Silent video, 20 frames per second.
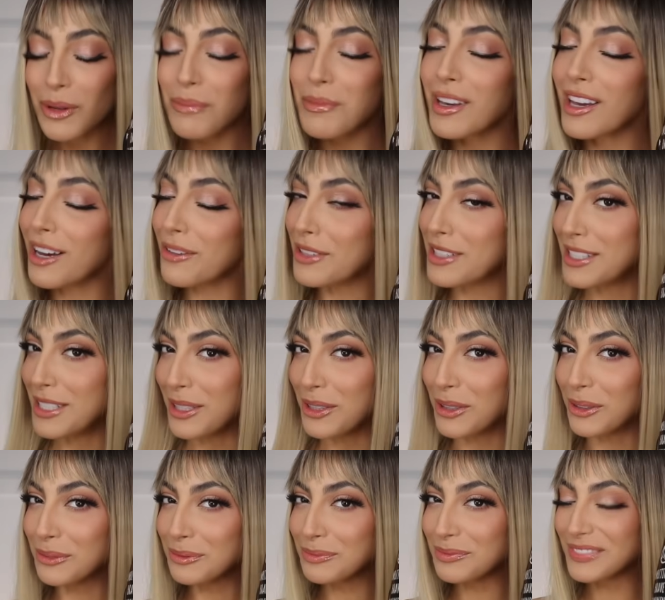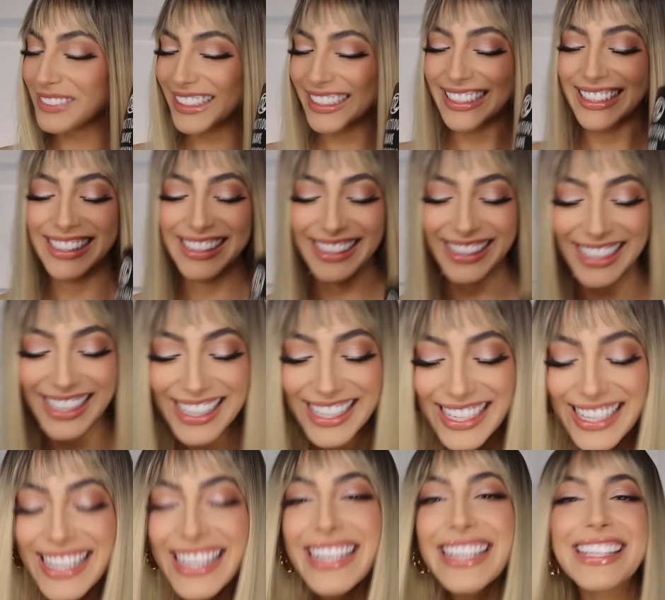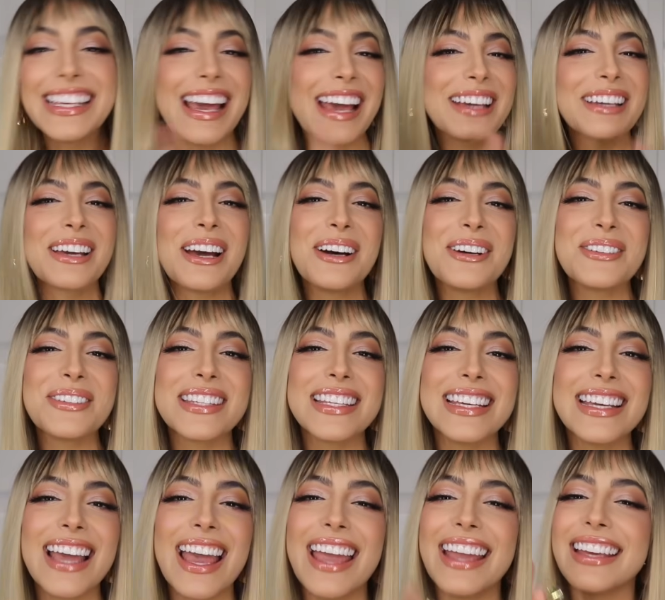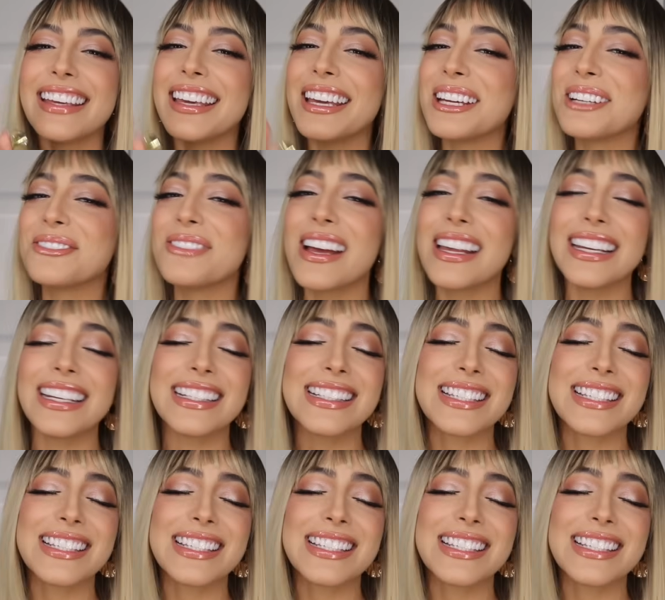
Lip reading: Mi cafecito. Get cozy and get ready